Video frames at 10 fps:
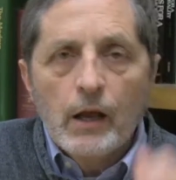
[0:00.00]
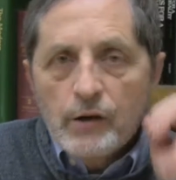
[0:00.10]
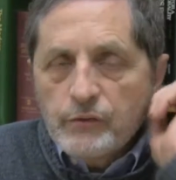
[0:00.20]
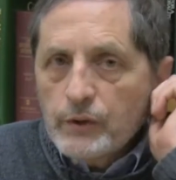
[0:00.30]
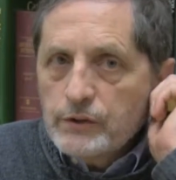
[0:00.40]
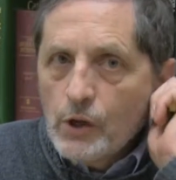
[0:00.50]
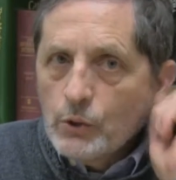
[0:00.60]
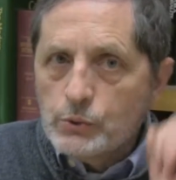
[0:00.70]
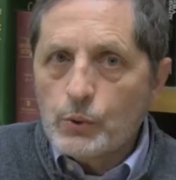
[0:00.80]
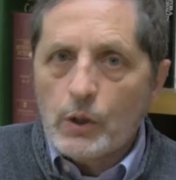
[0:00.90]
For
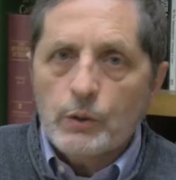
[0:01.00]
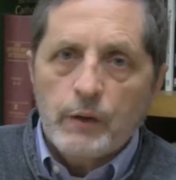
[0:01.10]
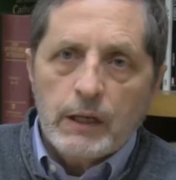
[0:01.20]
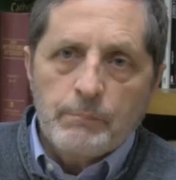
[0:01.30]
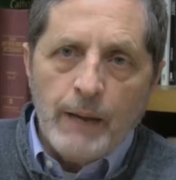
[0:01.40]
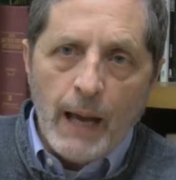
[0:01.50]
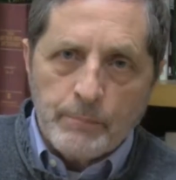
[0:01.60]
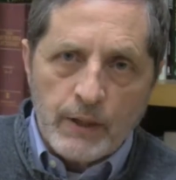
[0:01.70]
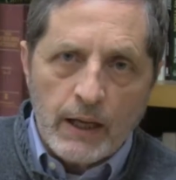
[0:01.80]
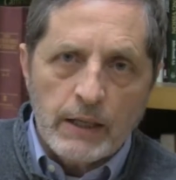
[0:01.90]
those who are already
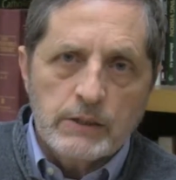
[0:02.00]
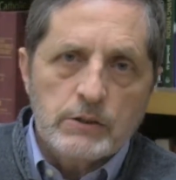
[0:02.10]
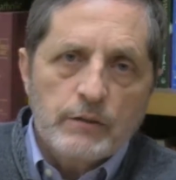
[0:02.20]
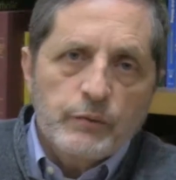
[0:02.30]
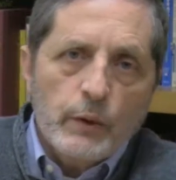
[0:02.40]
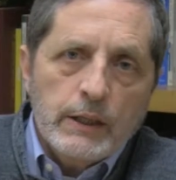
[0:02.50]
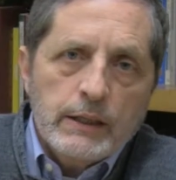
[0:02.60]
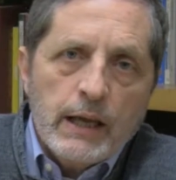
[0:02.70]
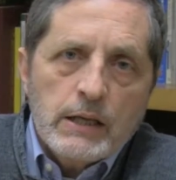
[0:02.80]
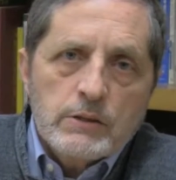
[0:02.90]
baptized, the 40
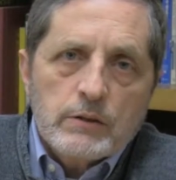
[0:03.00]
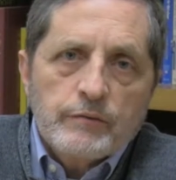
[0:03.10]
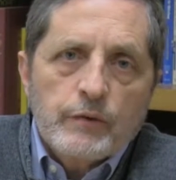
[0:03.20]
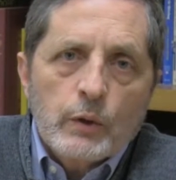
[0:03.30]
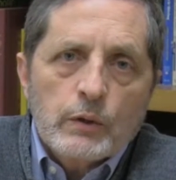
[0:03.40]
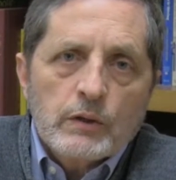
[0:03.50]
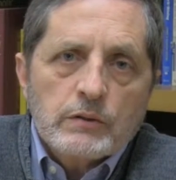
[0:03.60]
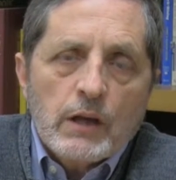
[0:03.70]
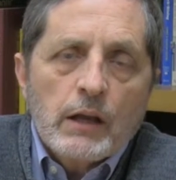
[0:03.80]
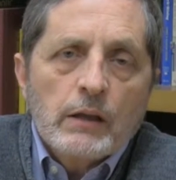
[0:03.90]
days are
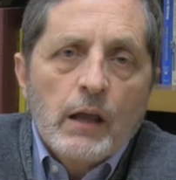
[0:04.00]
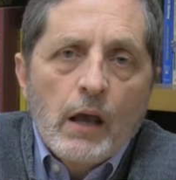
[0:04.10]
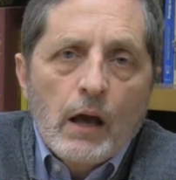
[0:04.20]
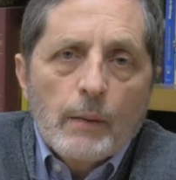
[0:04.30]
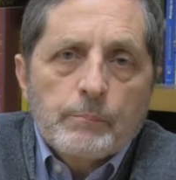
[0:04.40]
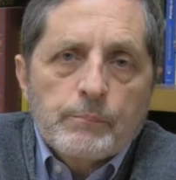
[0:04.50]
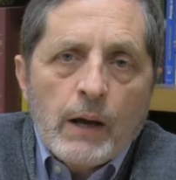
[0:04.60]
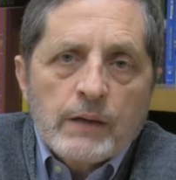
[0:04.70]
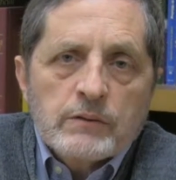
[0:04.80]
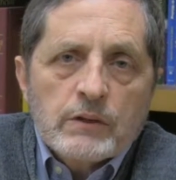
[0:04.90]
focused on a
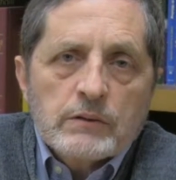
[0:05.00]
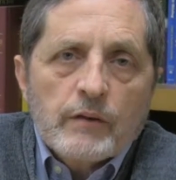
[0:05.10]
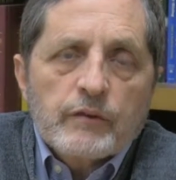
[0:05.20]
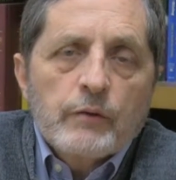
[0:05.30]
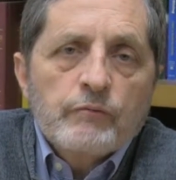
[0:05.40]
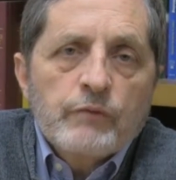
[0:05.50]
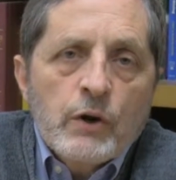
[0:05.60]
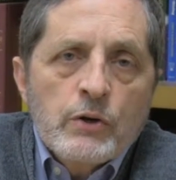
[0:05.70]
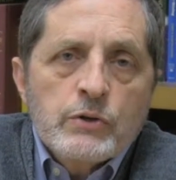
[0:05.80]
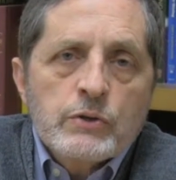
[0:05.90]
process of
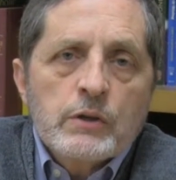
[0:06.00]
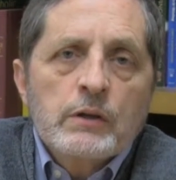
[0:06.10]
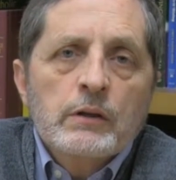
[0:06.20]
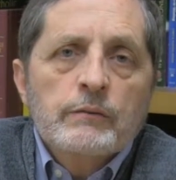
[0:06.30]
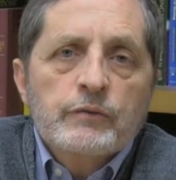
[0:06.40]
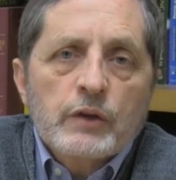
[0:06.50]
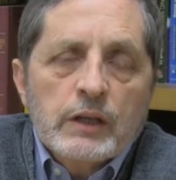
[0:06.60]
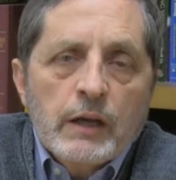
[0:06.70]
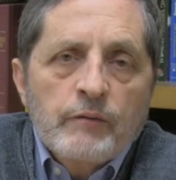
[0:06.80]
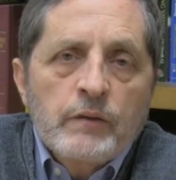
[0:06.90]
conversion,
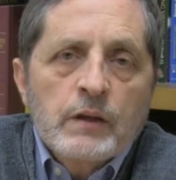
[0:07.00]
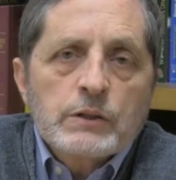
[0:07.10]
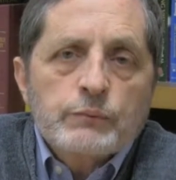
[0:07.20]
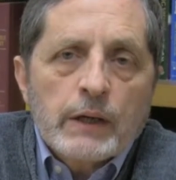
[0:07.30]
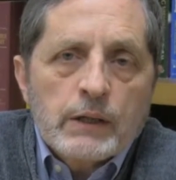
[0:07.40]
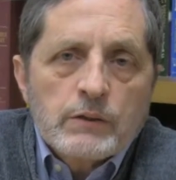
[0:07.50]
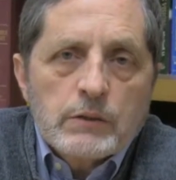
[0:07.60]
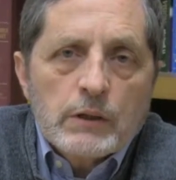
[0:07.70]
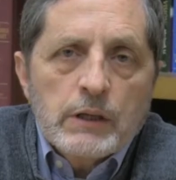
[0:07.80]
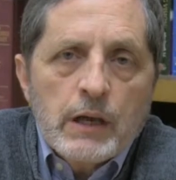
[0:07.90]
forgiveness,
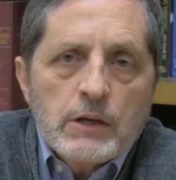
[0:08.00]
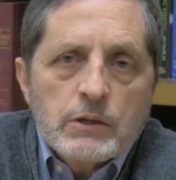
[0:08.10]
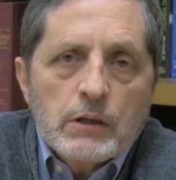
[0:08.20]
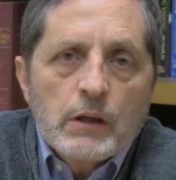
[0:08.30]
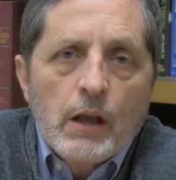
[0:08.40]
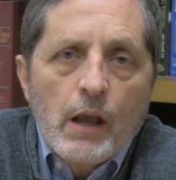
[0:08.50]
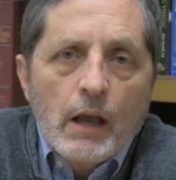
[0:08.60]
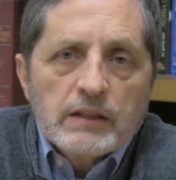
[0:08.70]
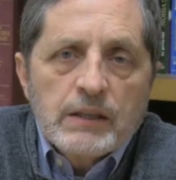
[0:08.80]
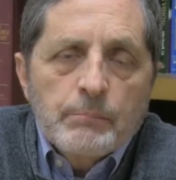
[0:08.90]
reconciliation,
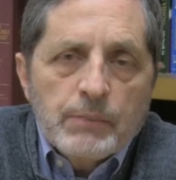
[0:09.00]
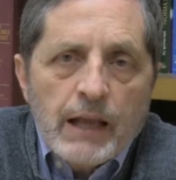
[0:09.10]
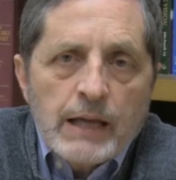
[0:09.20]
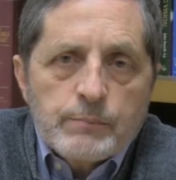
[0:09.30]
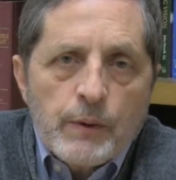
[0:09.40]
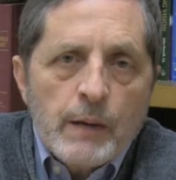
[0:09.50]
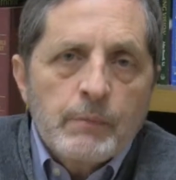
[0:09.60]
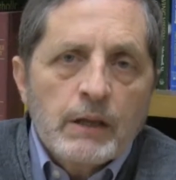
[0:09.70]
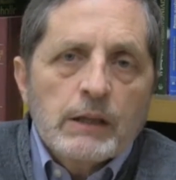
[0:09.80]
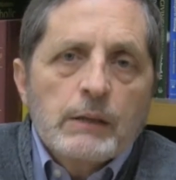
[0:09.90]
symbolized
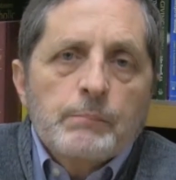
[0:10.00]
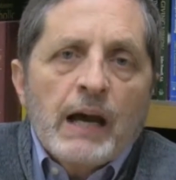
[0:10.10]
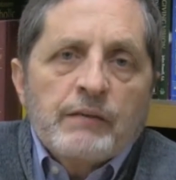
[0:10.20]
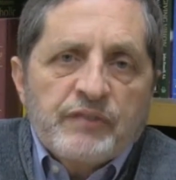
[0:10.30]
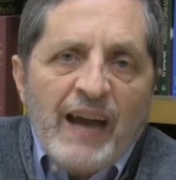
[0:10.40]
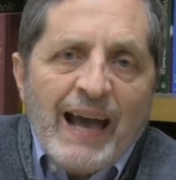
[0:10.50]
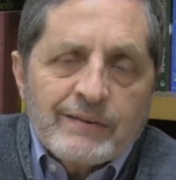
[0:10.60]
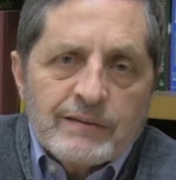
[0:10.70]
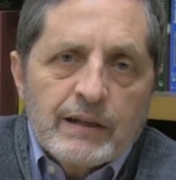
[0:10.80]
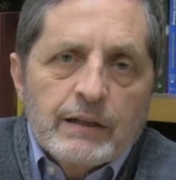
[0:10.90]
primarily by
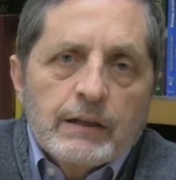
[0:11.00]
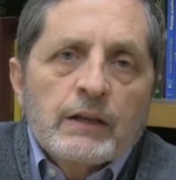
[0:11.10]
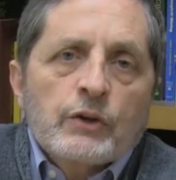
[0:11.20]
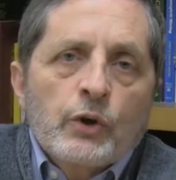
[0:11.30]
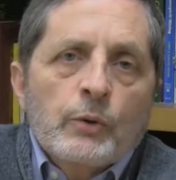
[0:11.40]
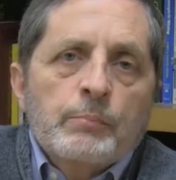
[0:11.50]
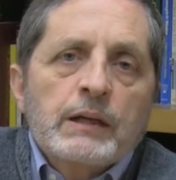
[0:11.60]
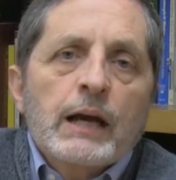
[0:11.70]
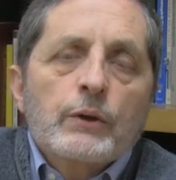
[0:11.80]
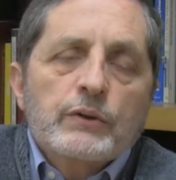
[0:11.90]
fasting and
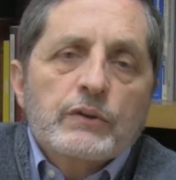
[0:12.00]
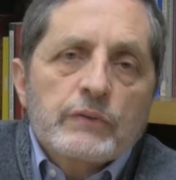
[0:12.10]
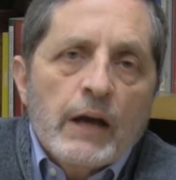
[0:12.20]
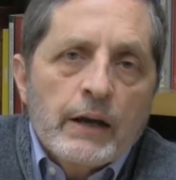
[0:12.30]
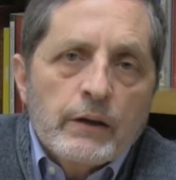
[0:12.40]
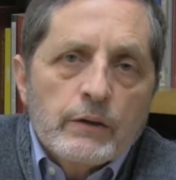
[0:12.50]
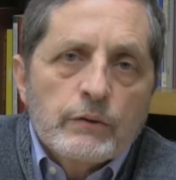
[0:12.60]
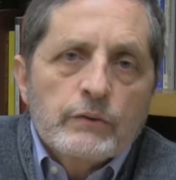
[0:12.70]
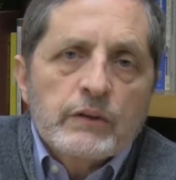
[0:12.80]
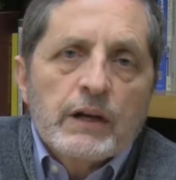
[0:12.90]
curbing our
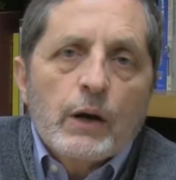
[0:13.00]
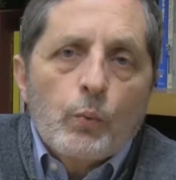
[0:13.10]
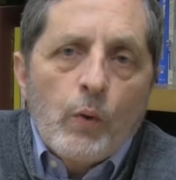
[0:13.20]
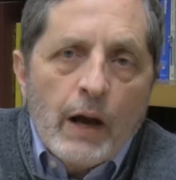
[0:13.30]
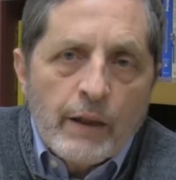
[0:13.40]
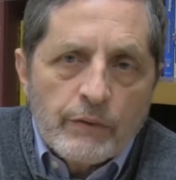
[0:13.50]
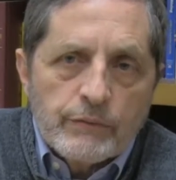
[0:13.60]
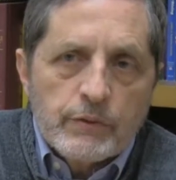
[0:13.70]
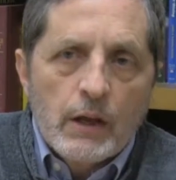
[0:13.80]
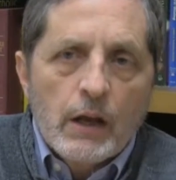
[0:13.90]
desires and our
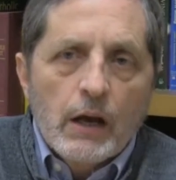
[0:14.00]
wants.